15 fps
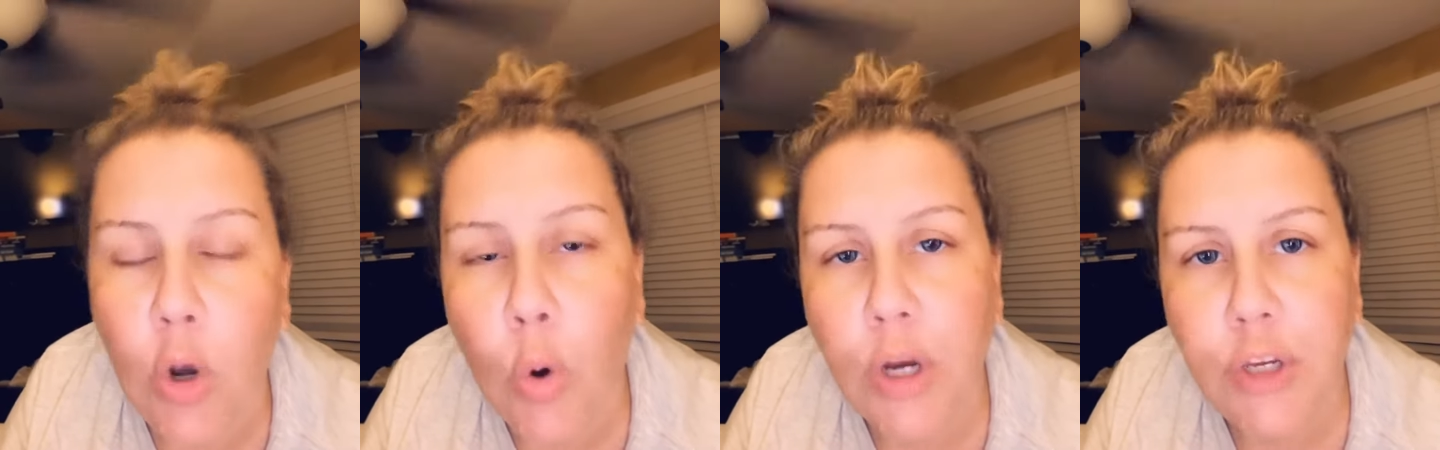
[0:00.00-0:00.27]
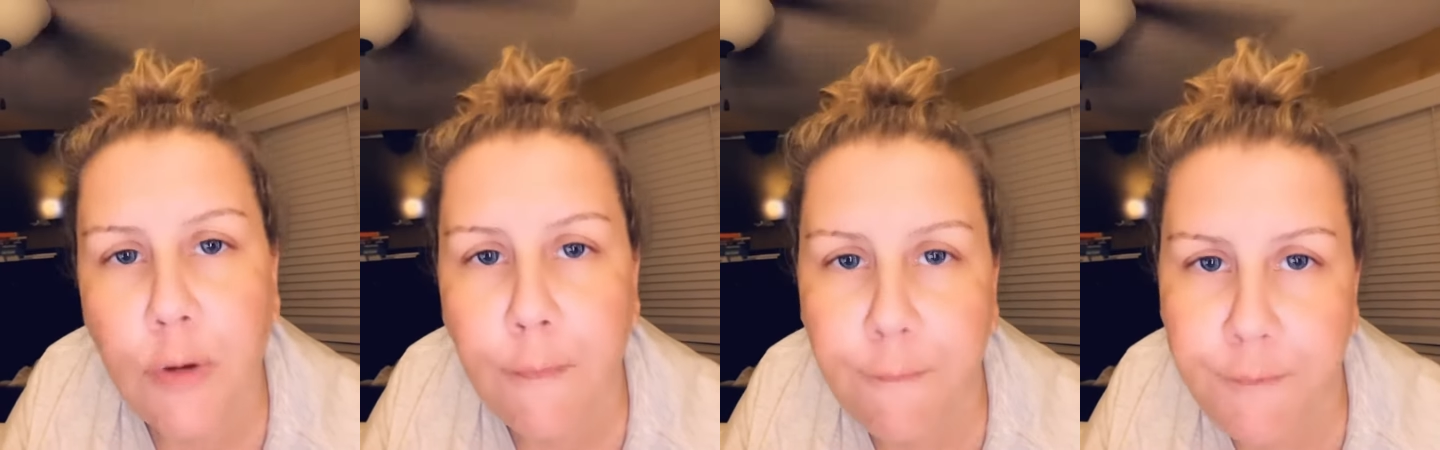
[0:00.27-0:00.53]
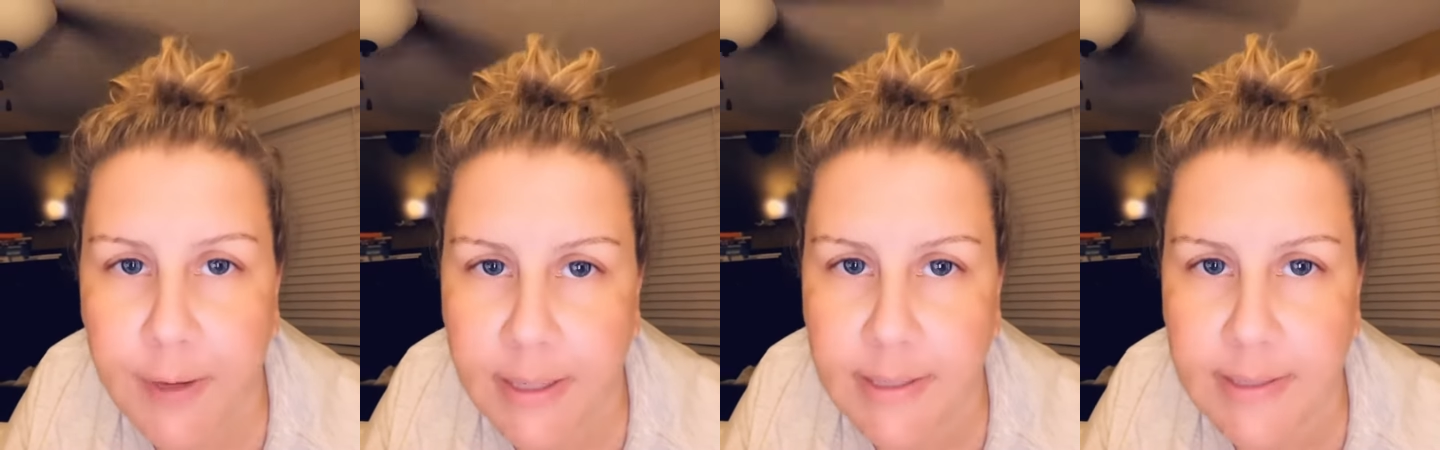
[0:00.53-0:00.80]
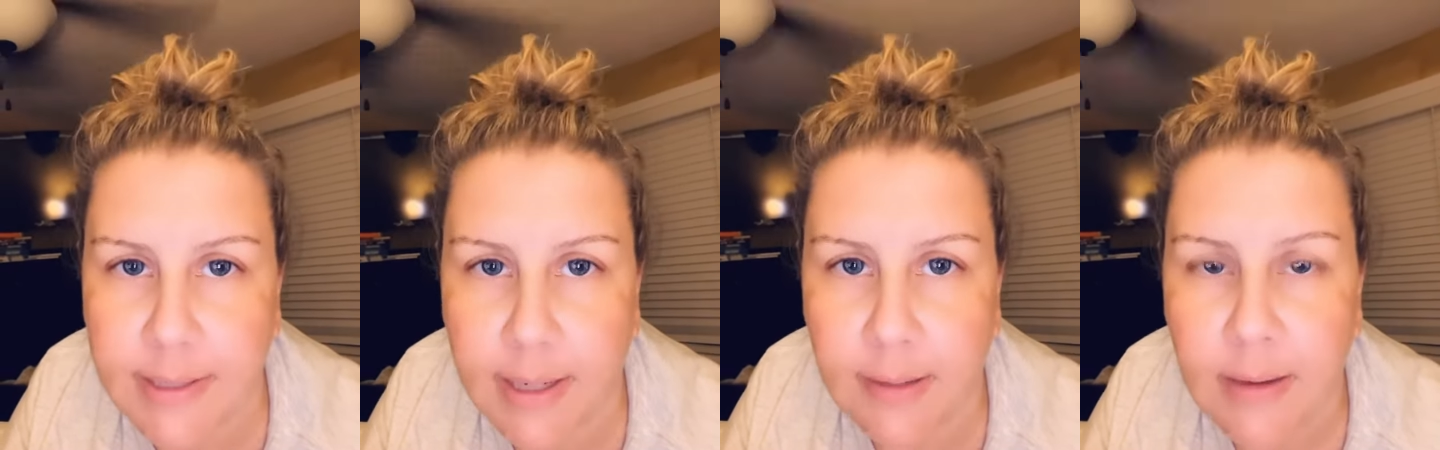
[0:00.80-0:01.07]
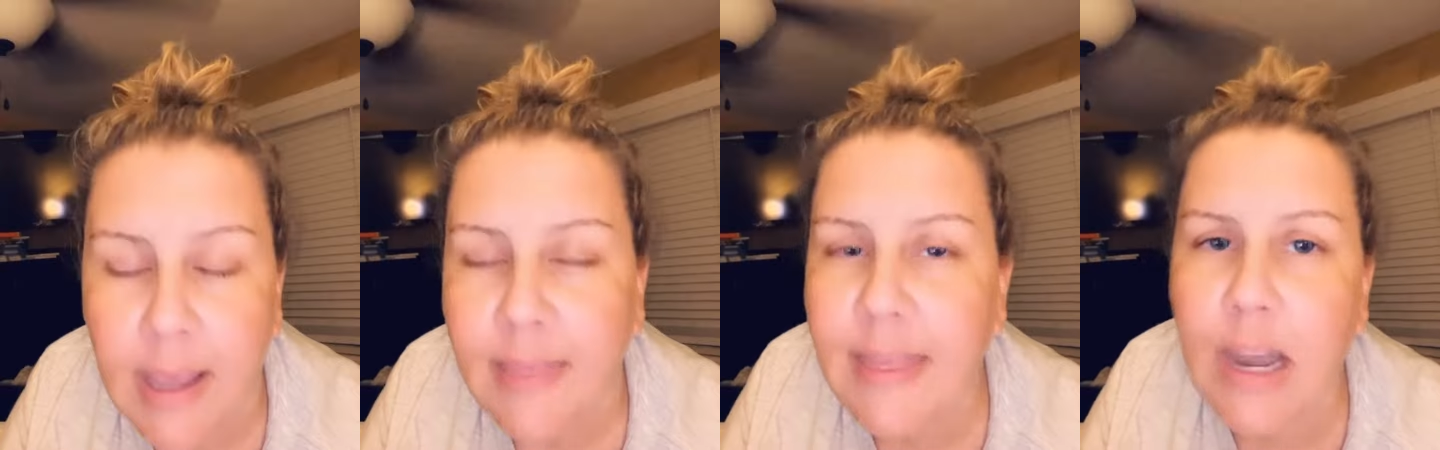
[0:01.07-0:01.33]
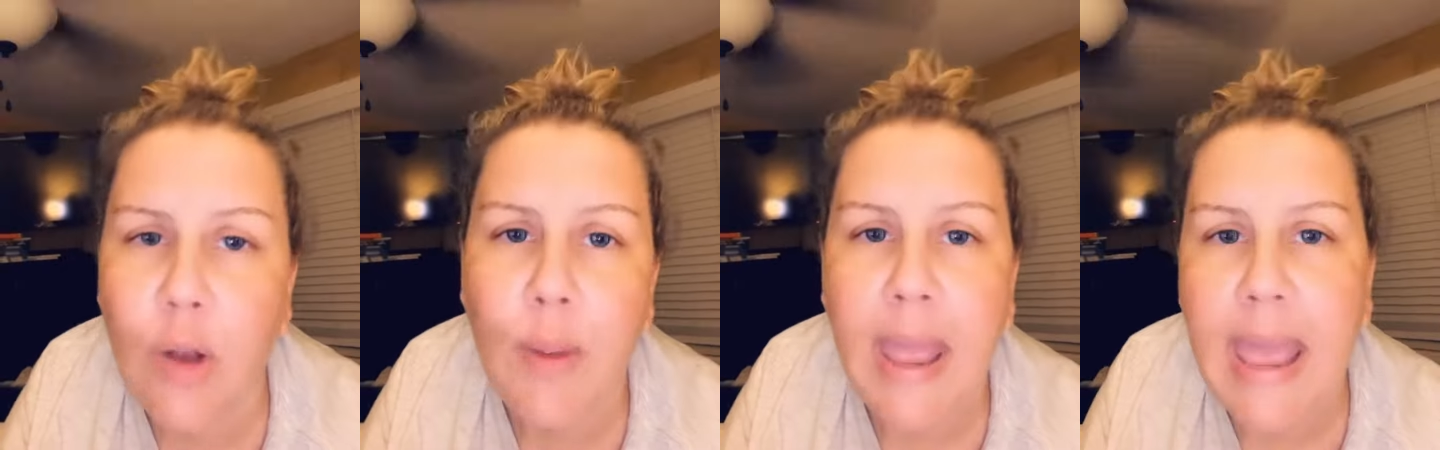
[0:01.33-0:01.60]
or you fix it. They
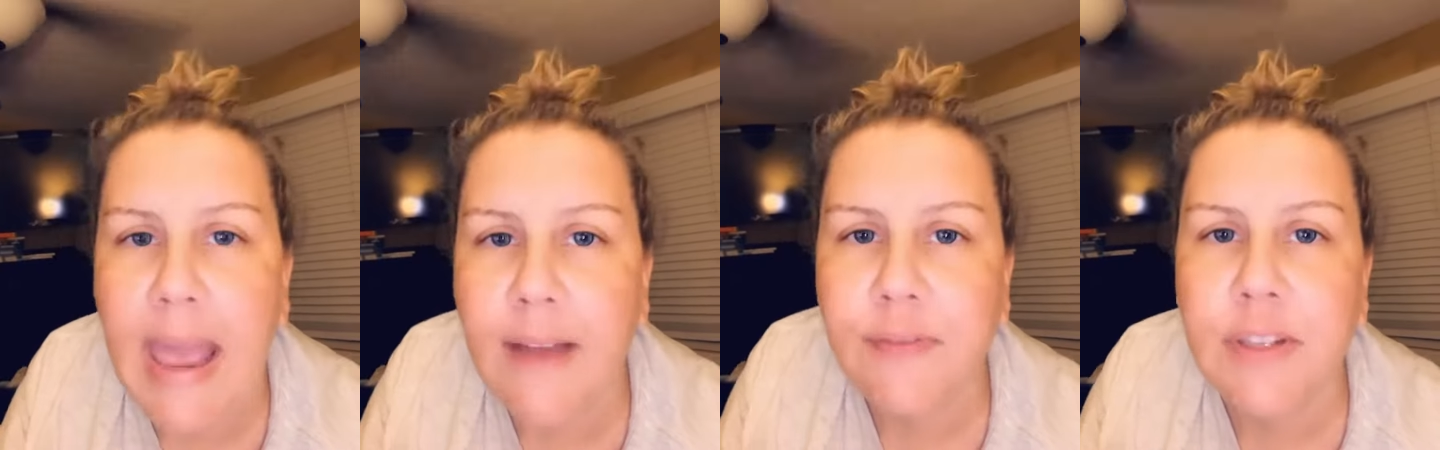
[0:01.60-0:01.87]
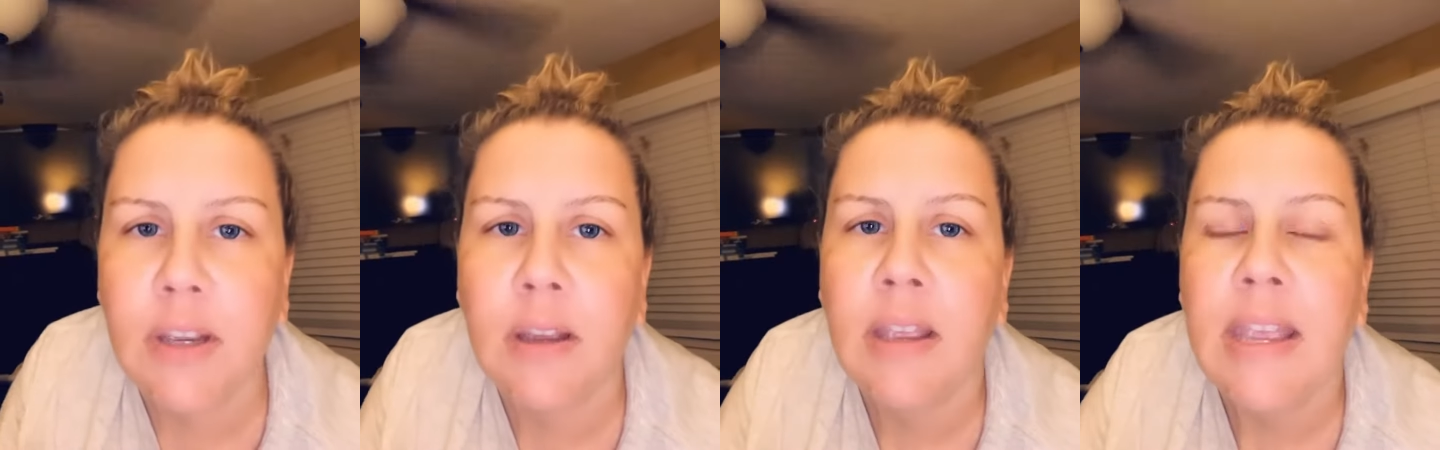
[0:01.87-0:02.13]
don't have to